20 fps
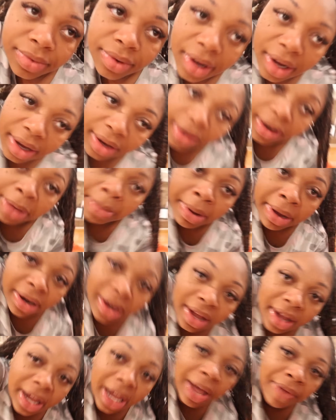Okay, they might
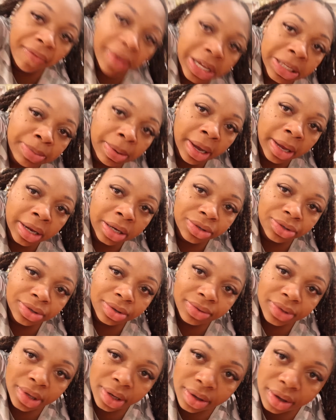not have face painting,
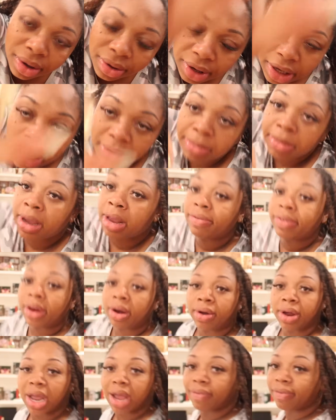true, so don't get mad if they
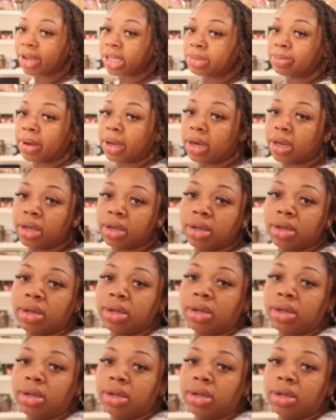don't have face painting.